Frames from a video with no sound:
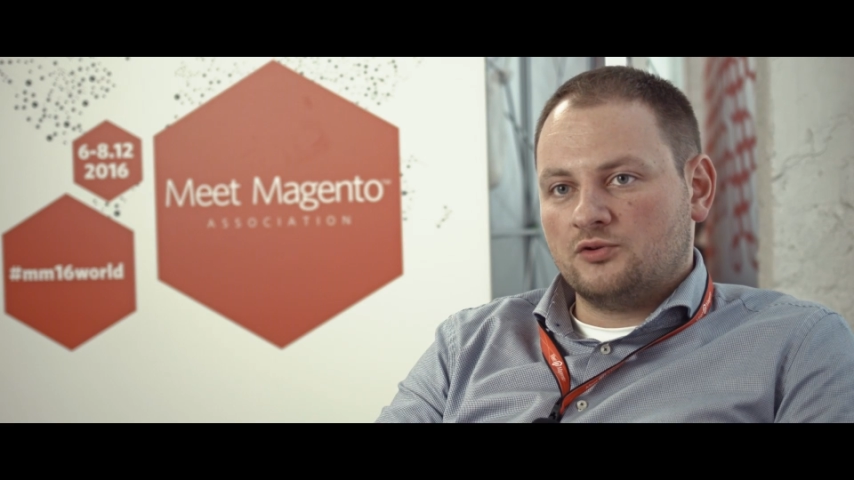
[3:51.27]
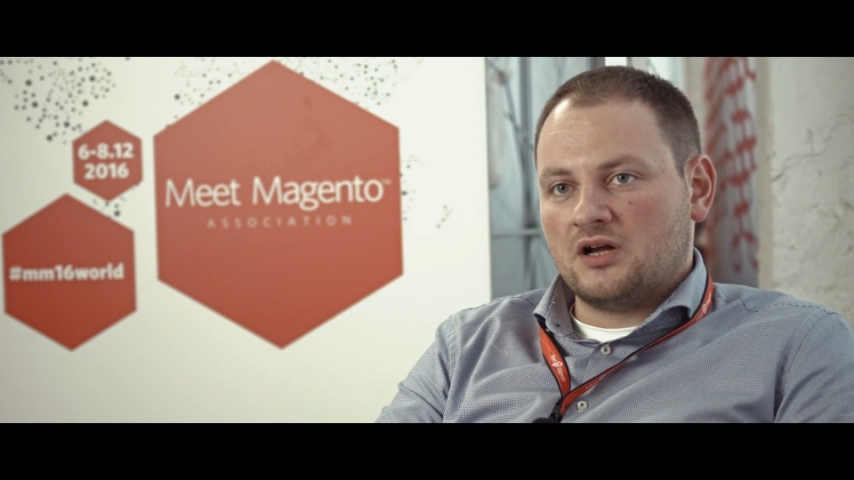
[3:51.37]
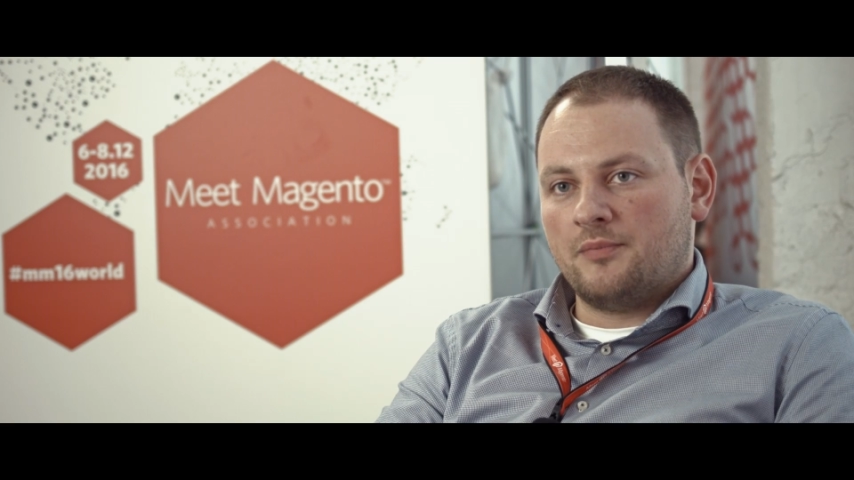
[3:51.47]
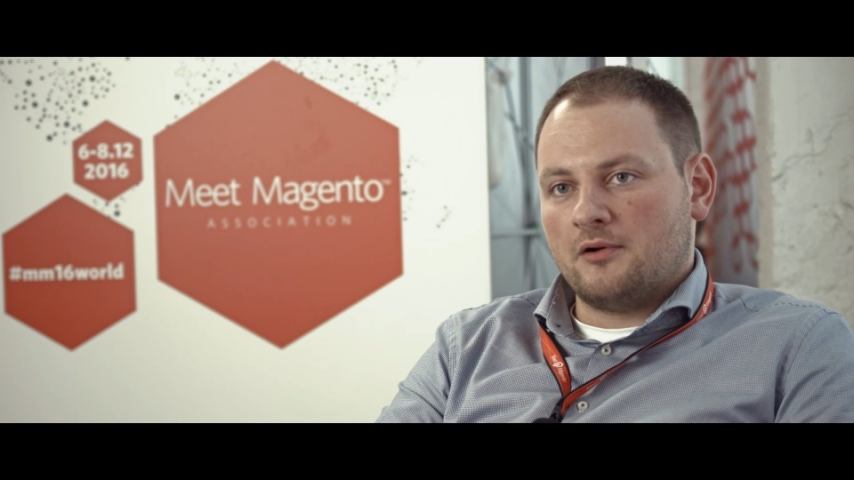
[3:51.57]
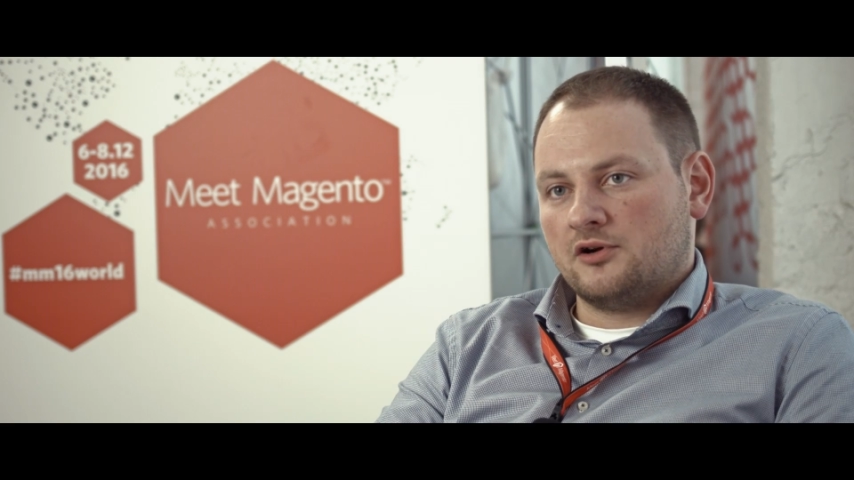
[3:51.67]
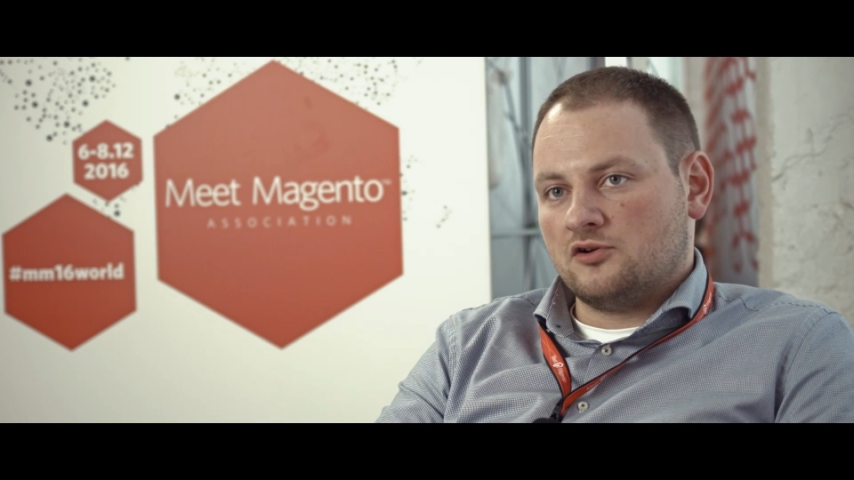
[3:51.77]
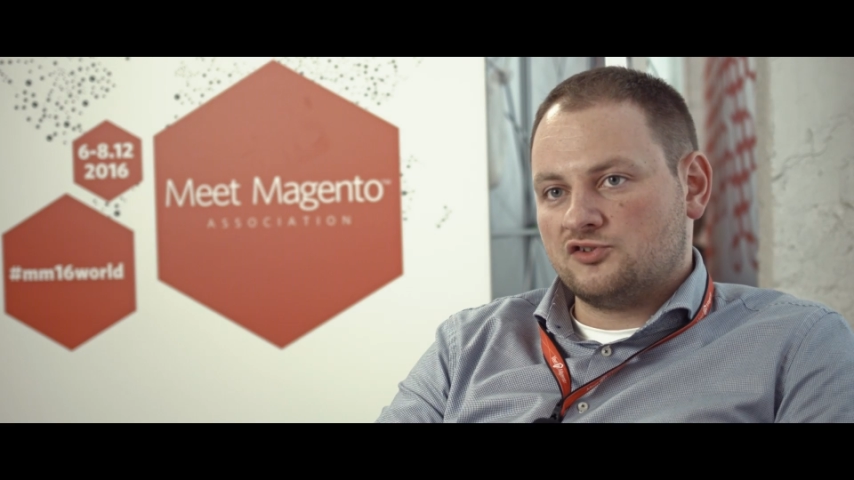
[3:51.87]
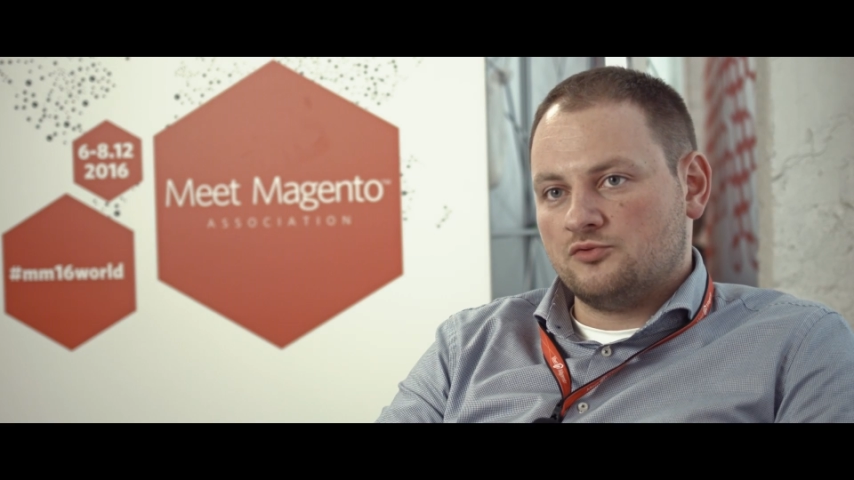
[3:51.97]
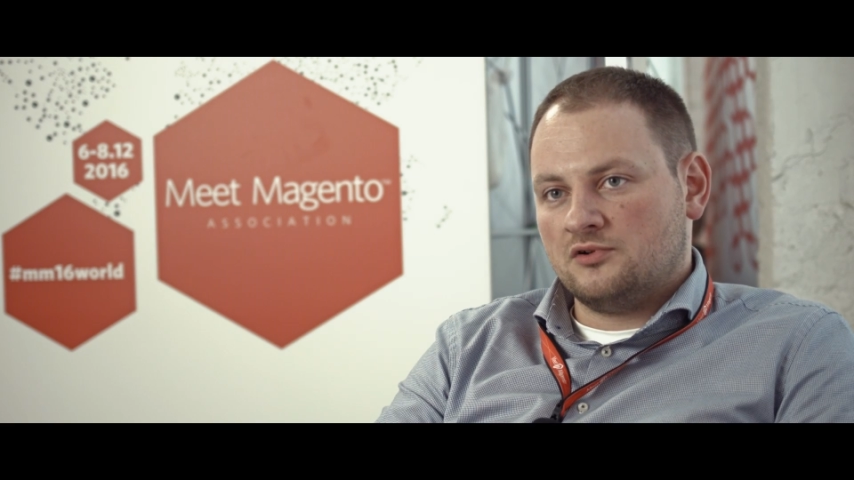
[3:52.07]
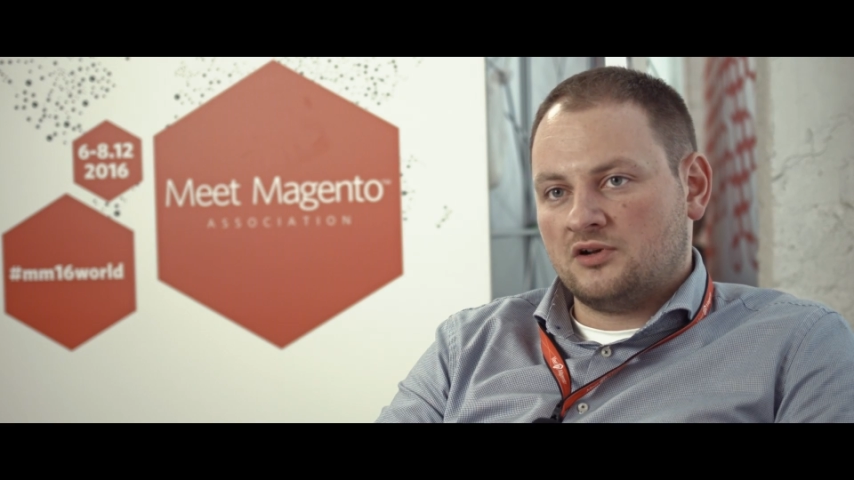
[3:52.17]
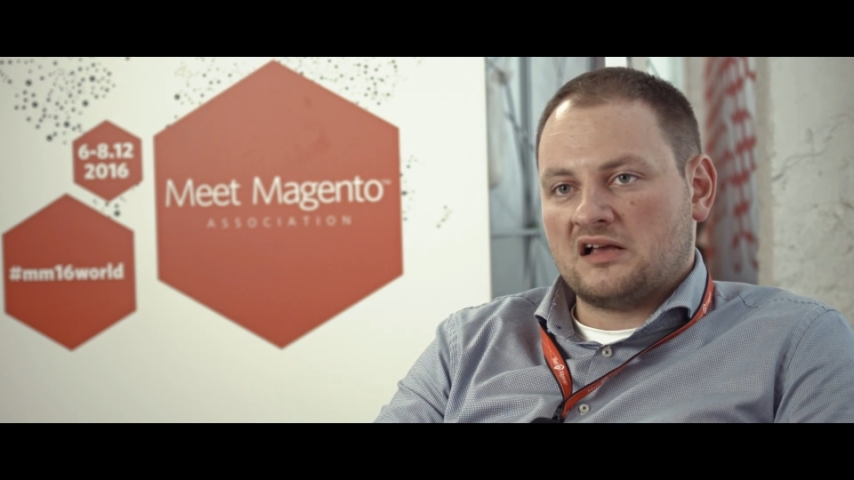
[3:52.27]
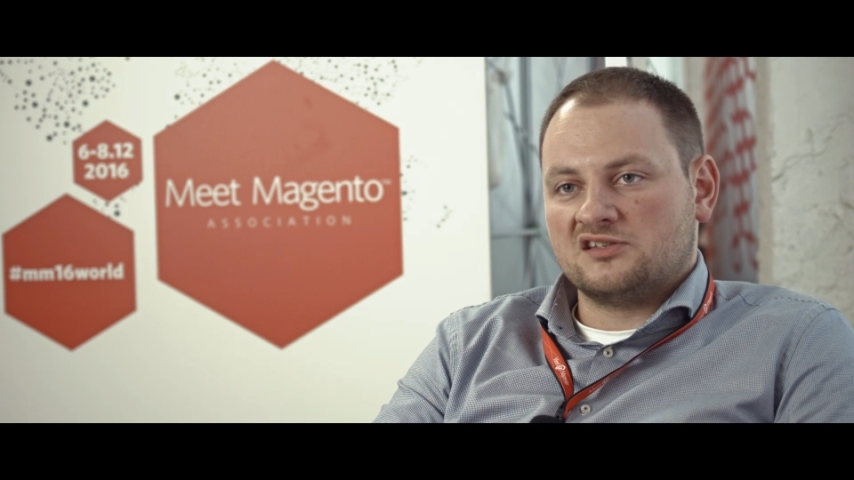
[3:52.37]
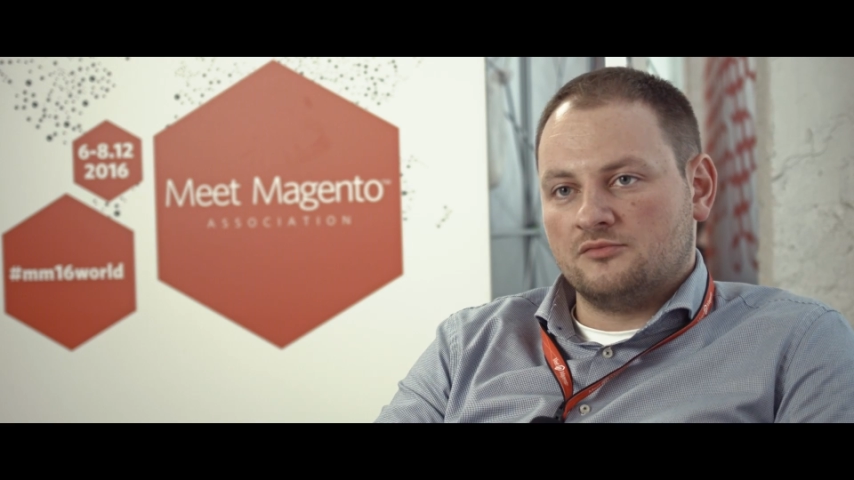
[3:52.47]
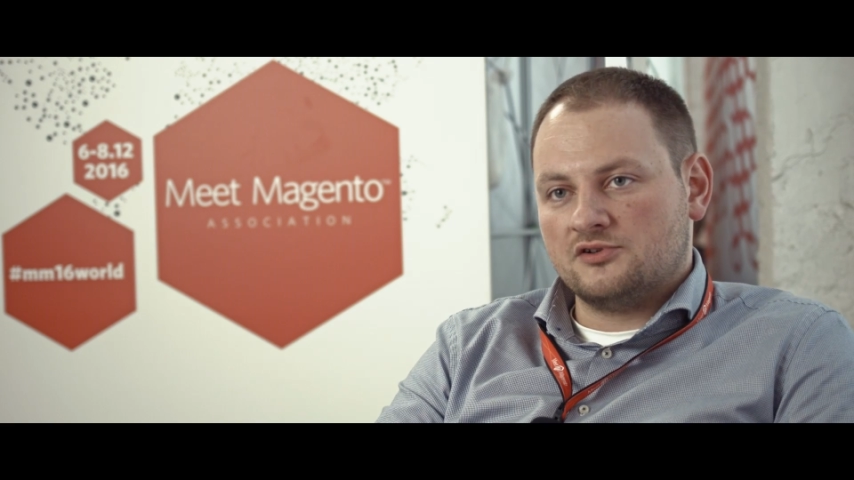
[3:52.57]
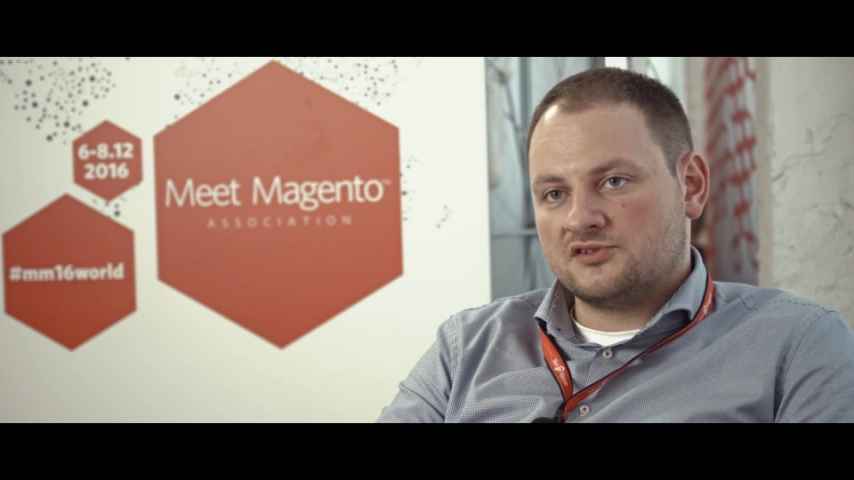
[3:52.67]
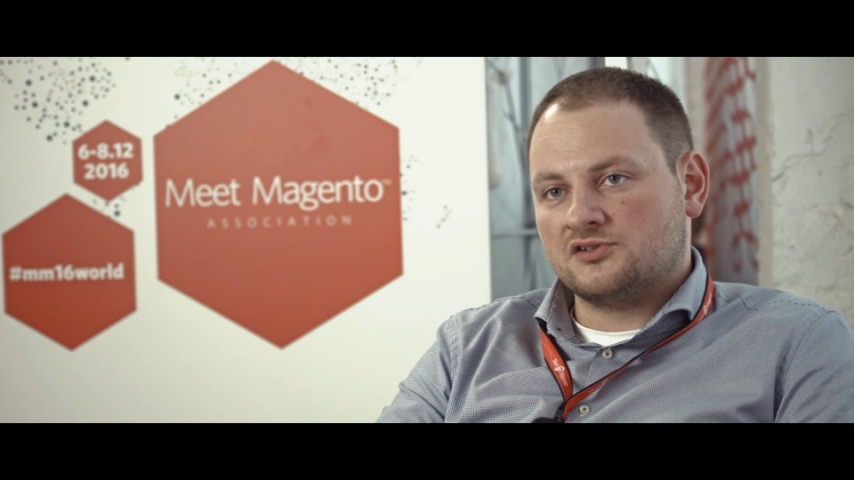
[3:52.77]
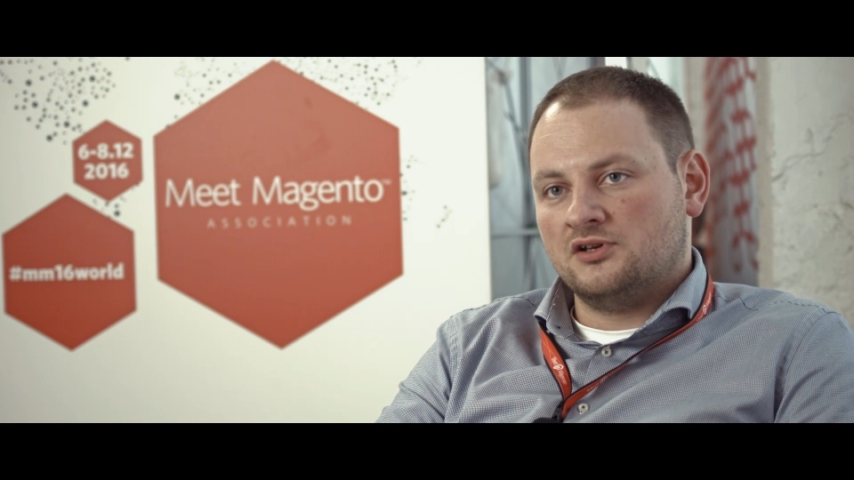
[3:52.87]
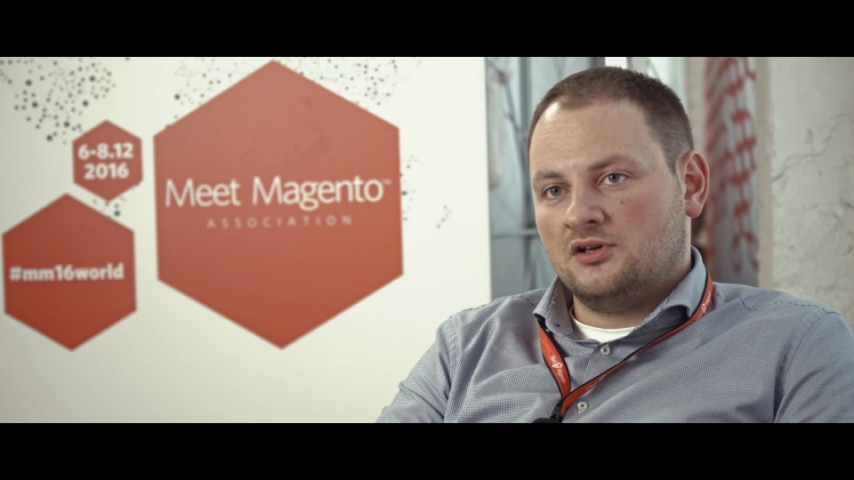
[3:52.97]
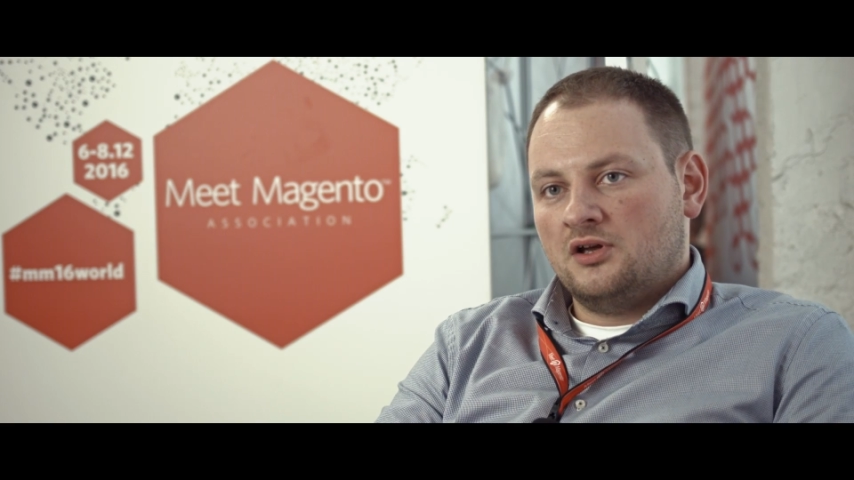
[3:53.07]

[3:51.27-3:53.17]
to help our customers,